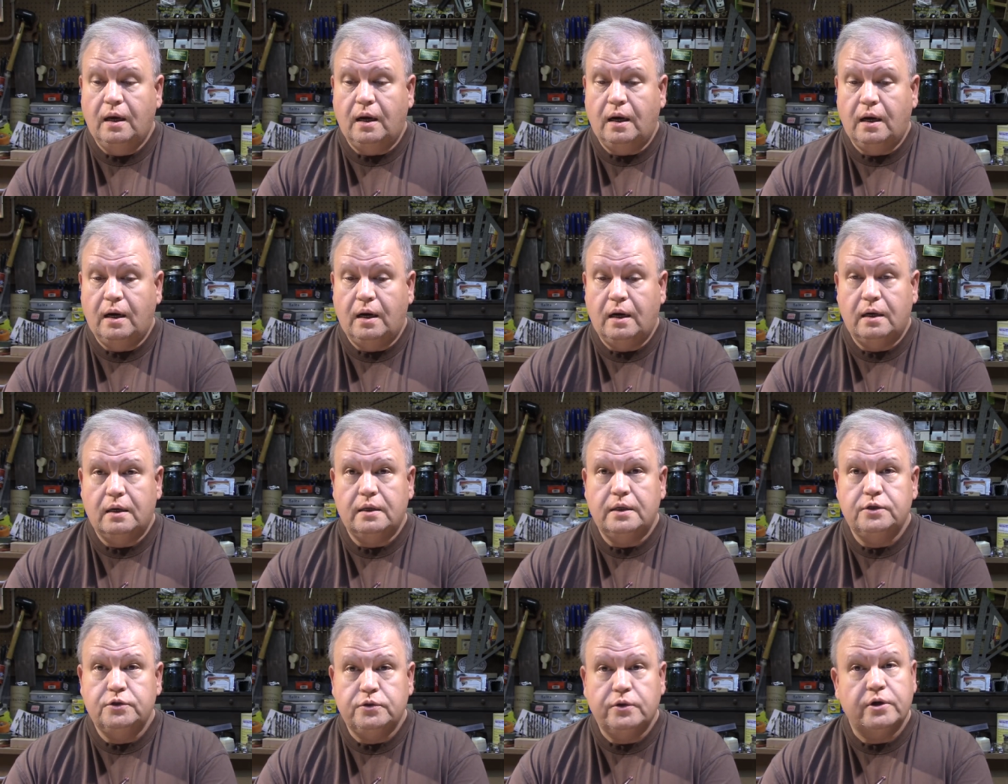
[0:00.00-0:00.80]
uh,
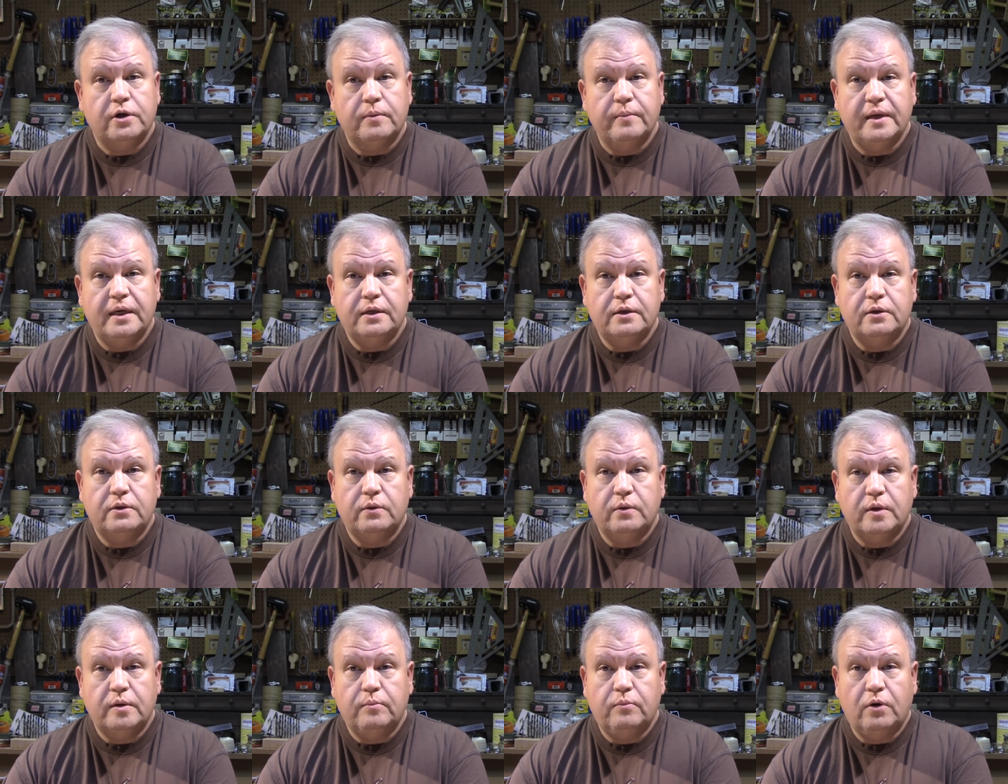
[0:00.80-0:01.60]
enjoy your
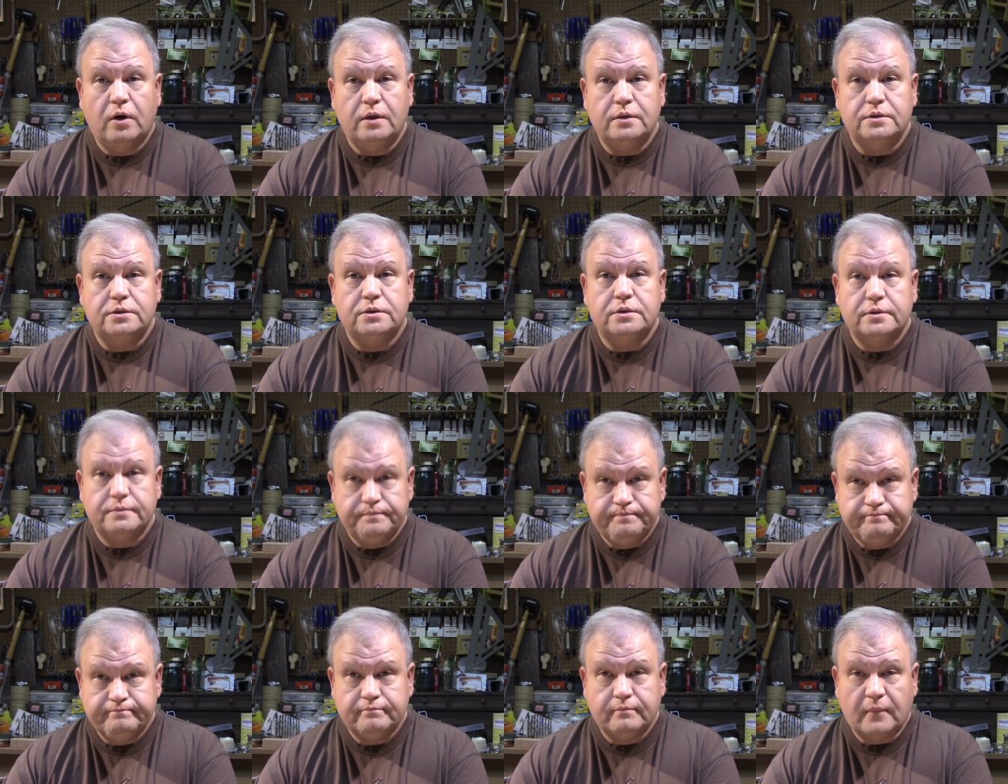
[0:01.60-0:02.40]
mandatory brunch.
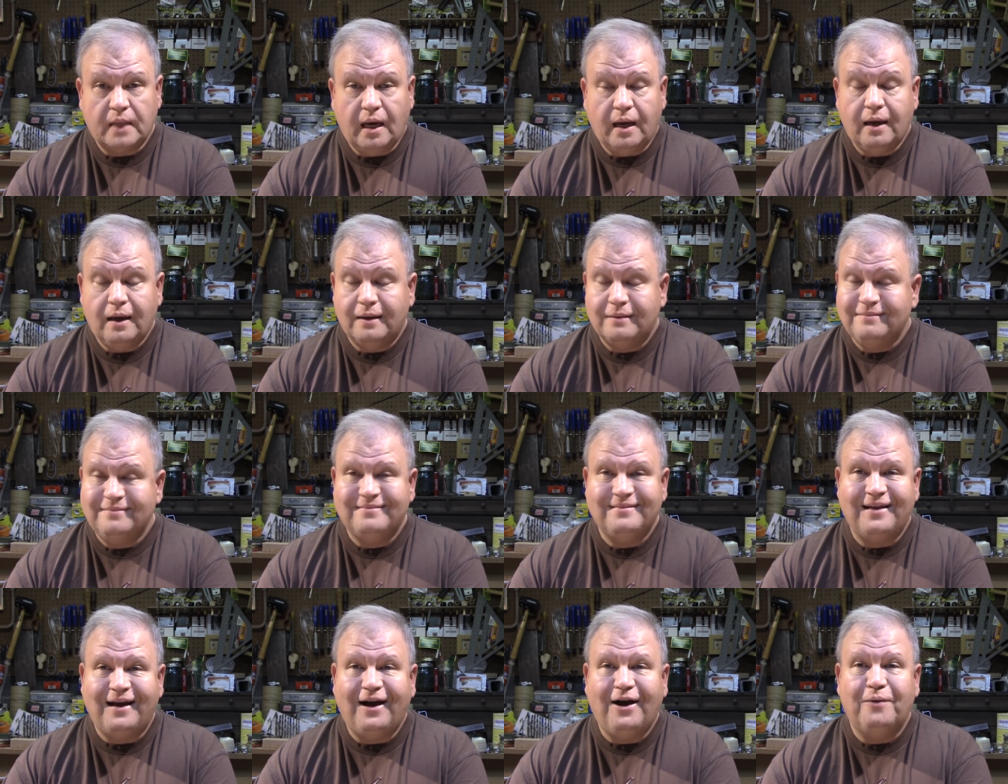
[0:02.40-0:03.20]
Uh,
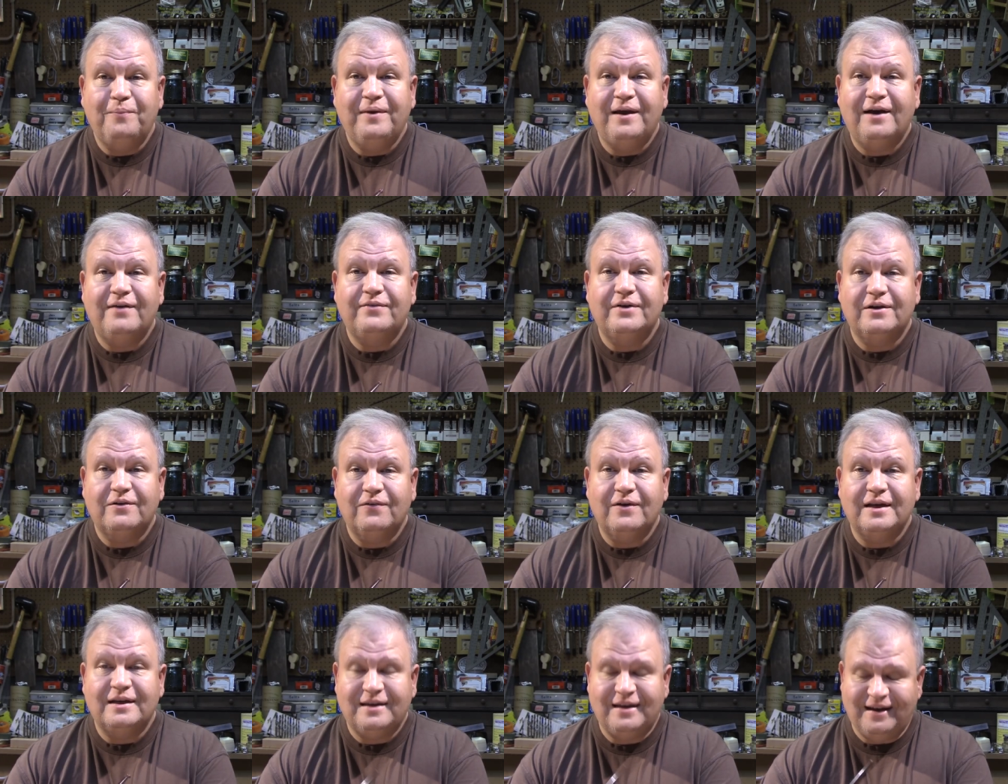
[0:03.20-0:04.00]
I hope you have a
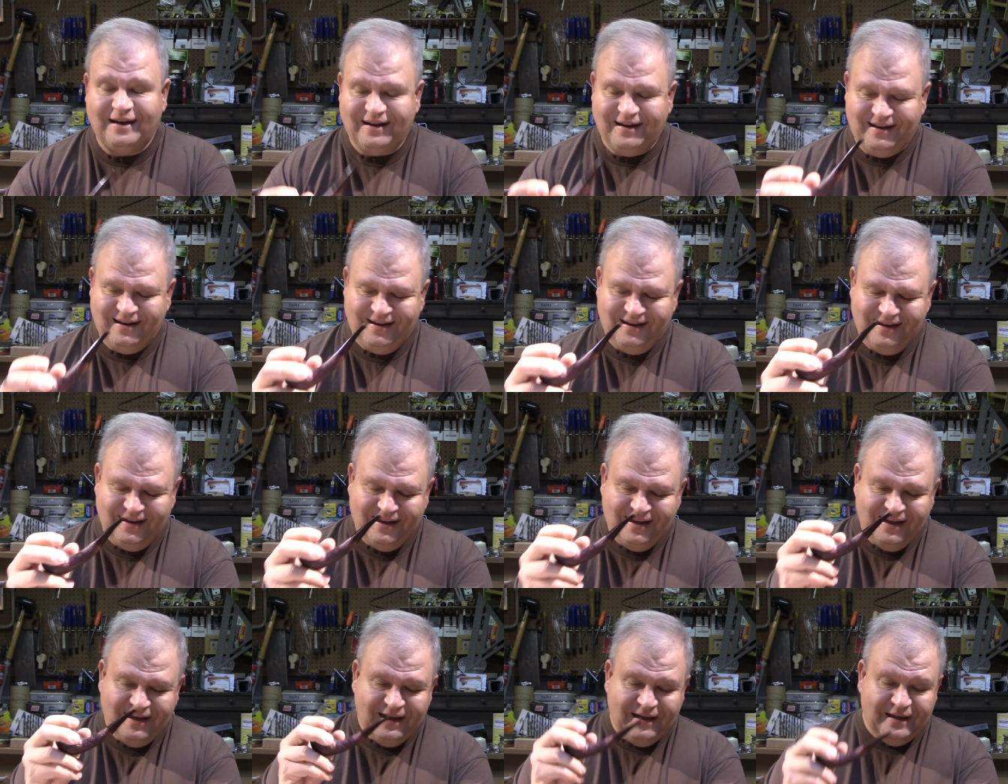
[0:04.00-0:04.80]
great
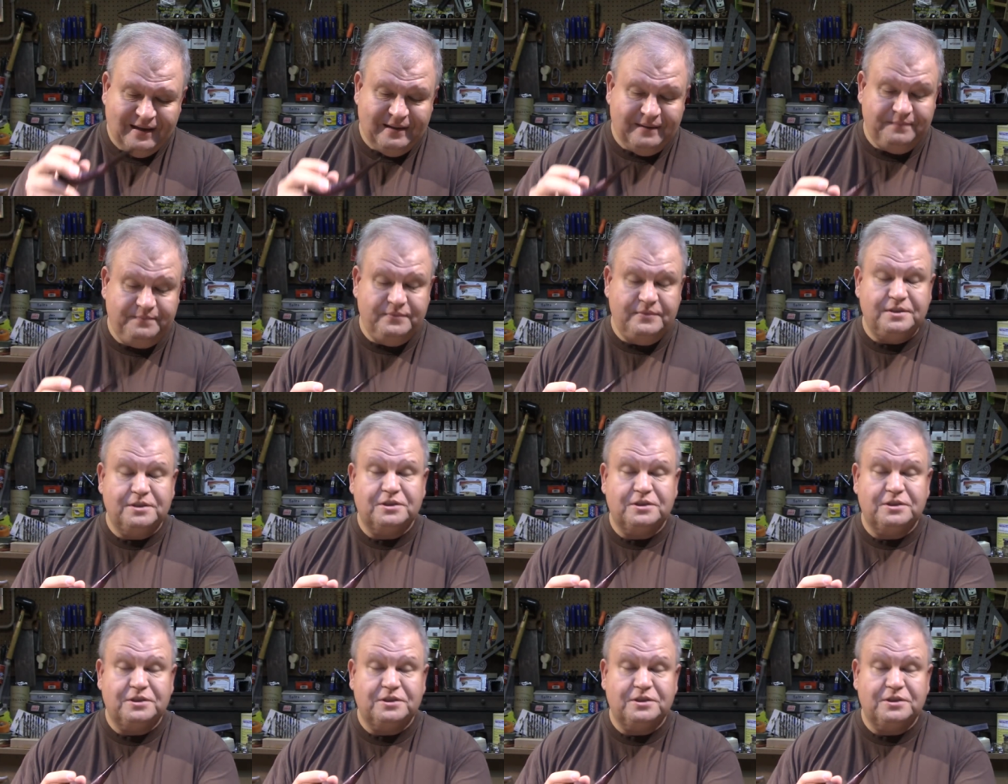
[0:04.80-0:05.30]
day.